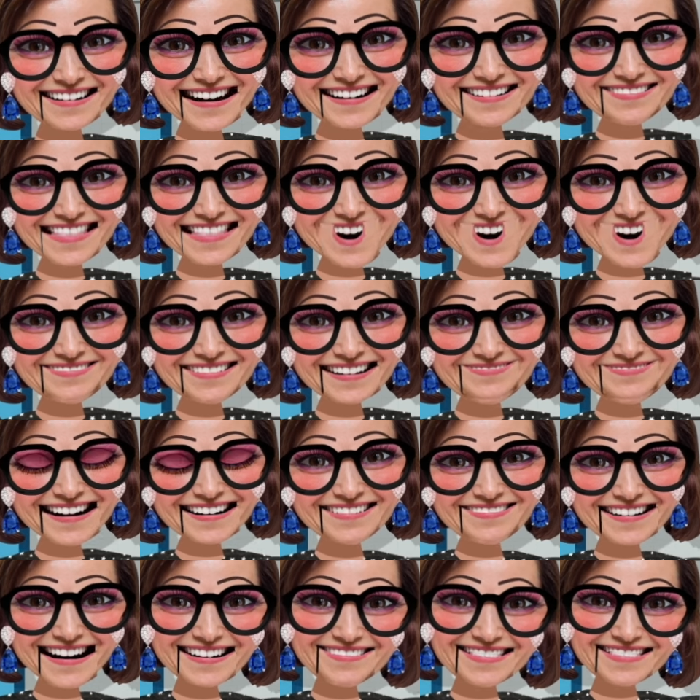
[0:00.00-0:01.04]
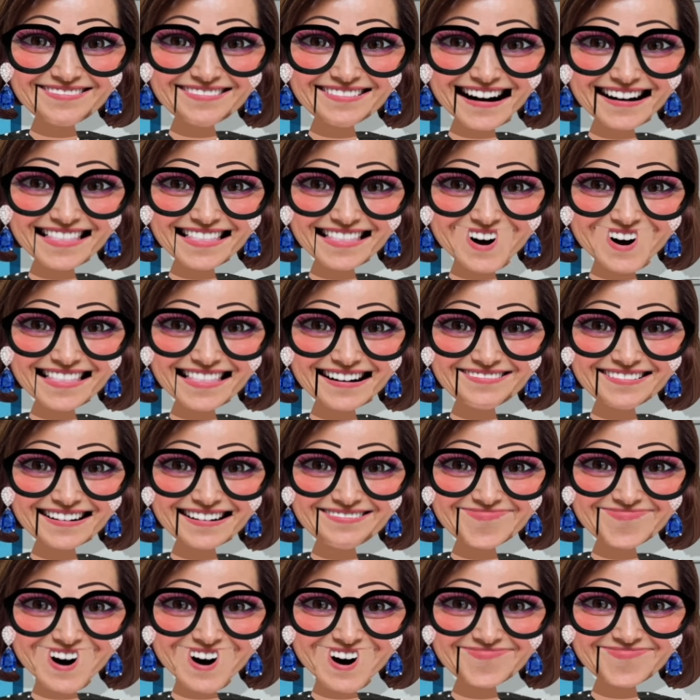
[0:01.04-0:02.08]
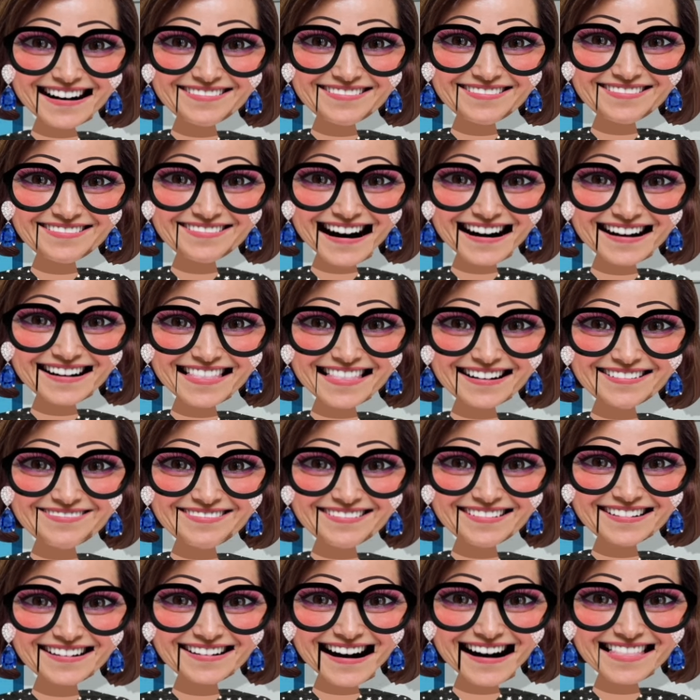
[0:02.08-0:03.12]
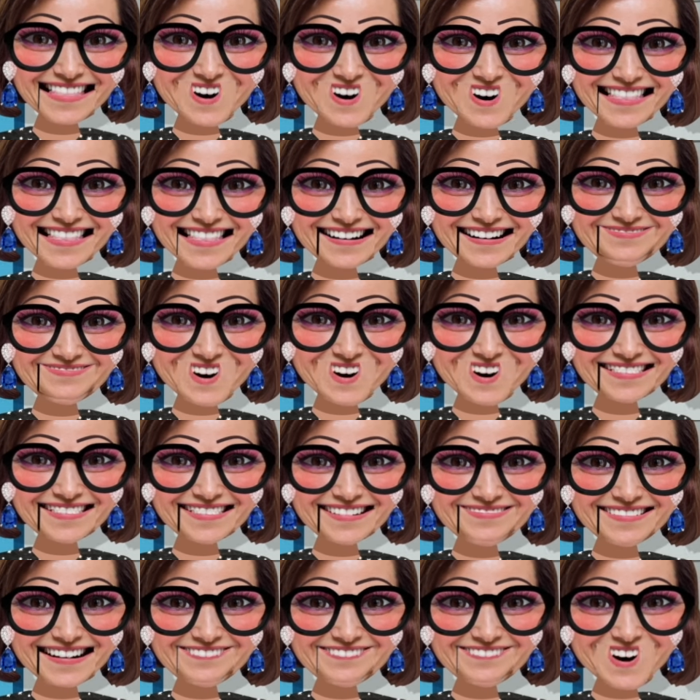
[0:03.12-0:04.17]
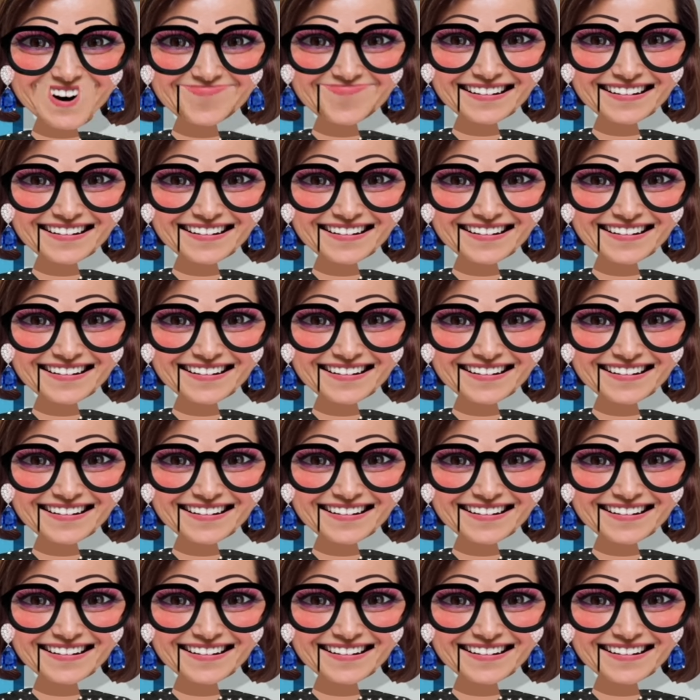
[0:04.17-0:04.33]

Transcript: The clockwise and anti-clockwise moments are then calculated using the